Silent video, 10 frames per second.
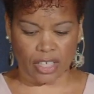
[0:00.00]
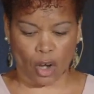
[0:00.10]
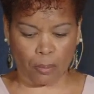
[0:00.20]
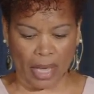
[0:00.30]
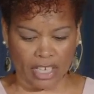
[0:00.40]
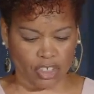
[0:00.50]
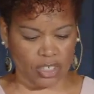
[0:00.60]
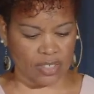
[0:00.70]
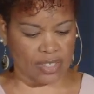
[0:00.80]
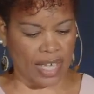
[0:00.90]
our
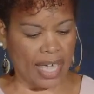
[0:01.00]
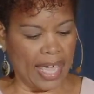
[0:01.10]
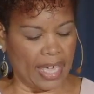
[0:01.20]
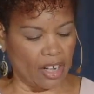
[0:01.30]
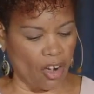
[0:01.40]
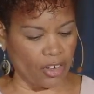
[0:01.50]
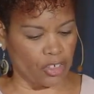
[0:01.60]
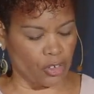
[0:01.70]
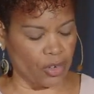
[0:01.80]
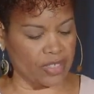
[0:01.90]
patience and our
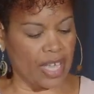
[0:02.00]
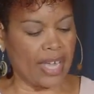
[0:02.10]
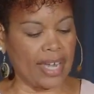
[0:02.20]
endurance.